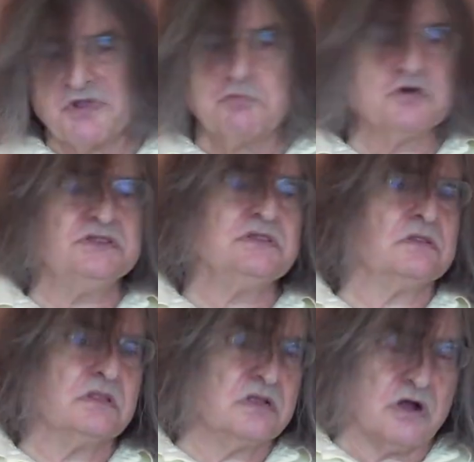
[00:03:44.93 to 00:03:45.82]
we
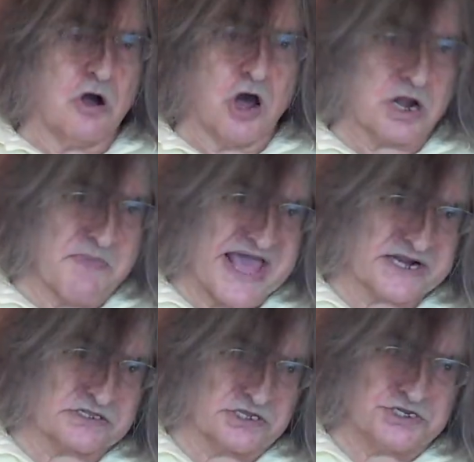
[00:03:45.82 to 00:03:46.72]
wouldn't
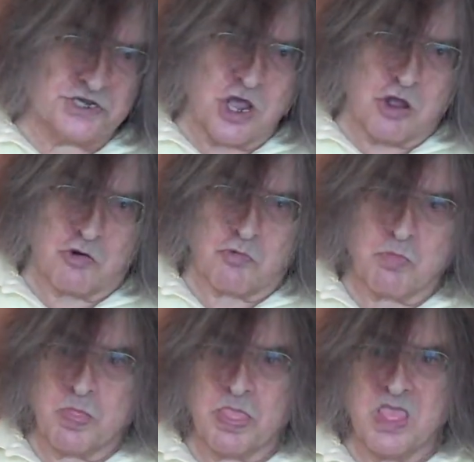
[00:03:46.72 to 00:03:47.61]
automatically know
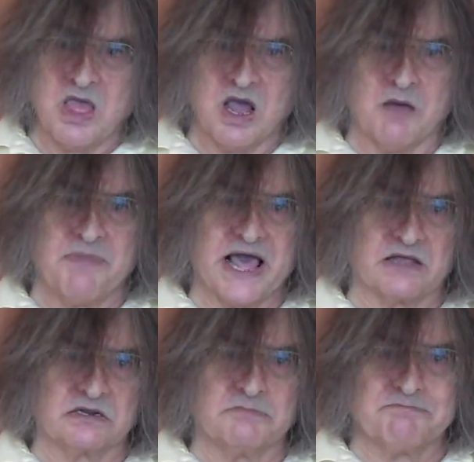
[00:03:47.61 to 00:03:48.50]

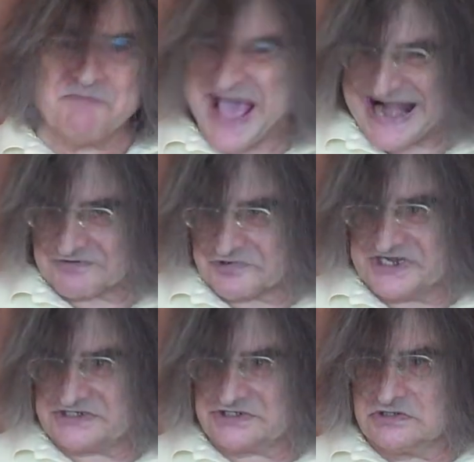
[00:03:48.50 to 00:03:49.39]
about
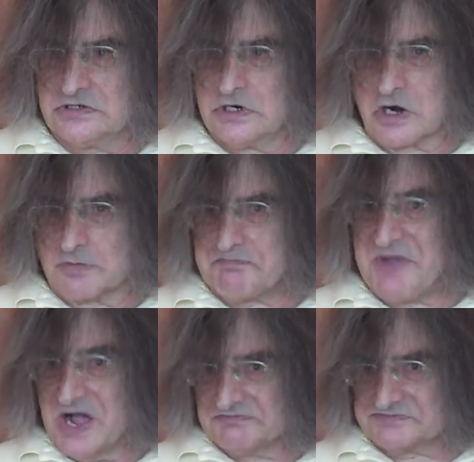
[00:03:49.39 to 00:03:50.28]
batteries or
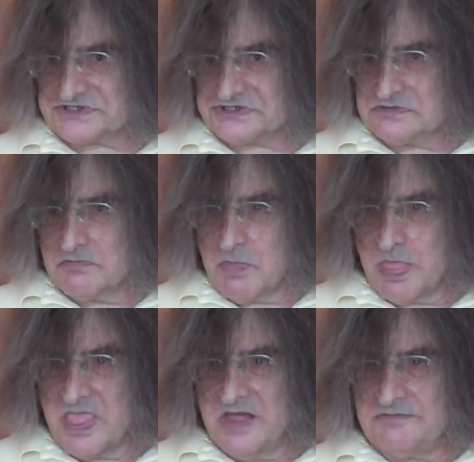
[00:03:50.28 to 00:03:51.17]
pumps.
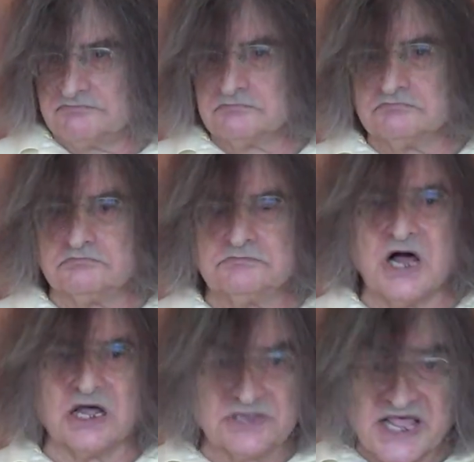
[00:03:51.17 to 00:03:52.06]

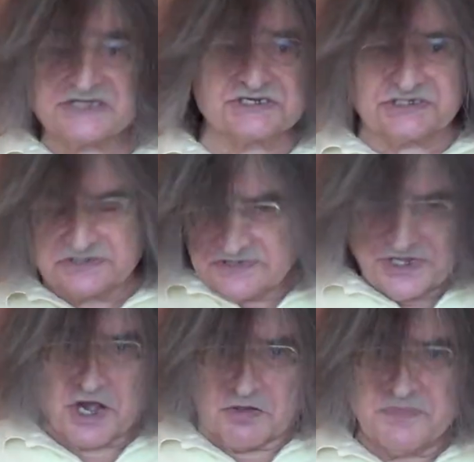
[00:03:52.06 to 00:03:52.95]
Unless,
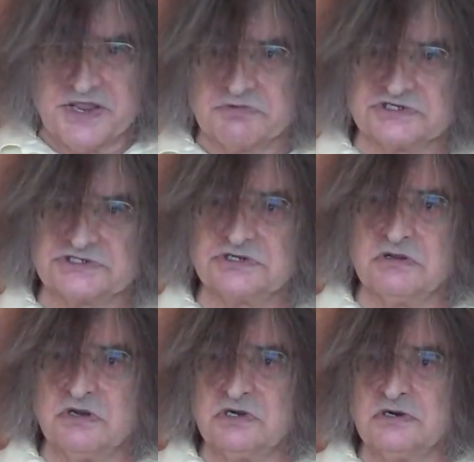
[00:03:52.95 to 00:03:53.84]
it
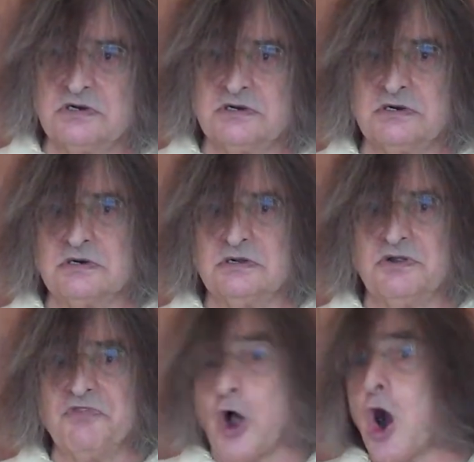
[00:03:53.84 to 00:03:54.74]
was
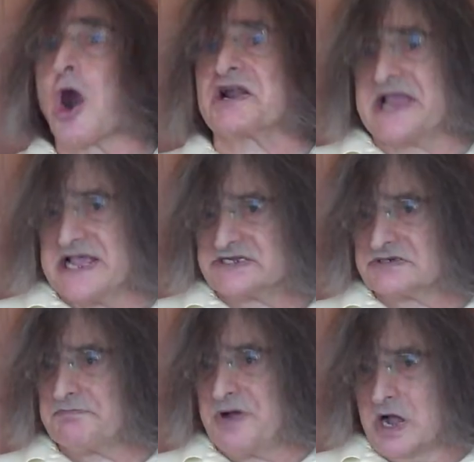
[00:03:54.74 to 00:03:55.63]
the heart
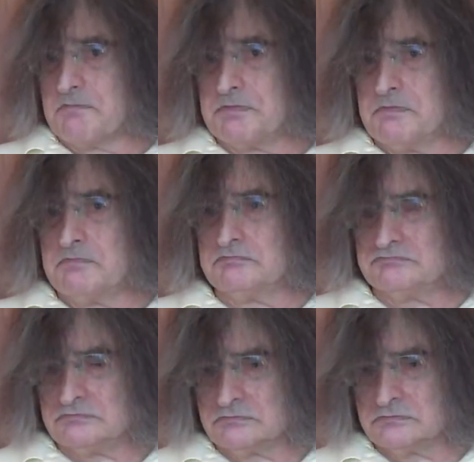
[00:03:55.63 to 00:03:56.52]
as a pump.
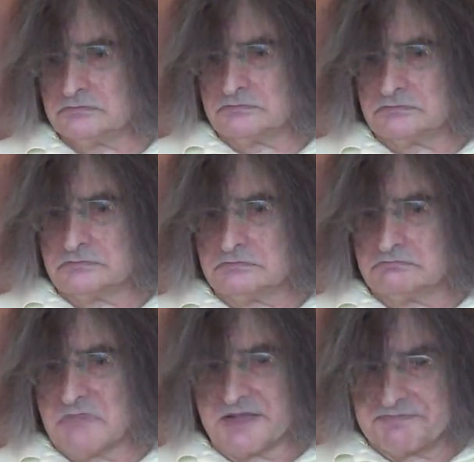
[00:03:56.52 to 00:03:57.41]

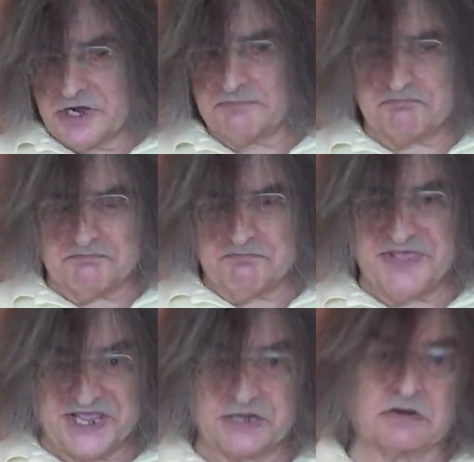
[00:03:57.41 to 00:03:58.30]
My pump
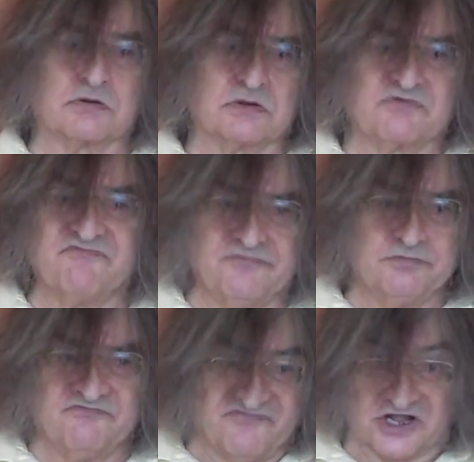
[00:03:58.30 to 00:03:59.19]
being
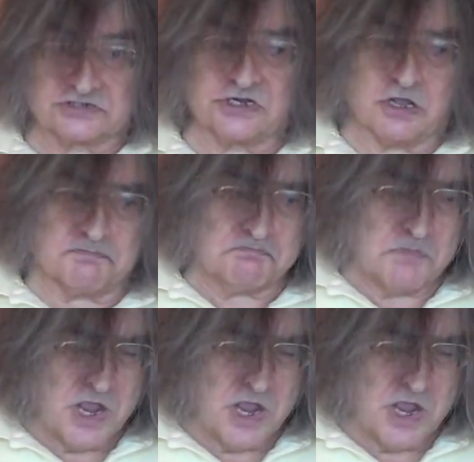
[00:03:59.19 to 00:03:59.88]
fucked up.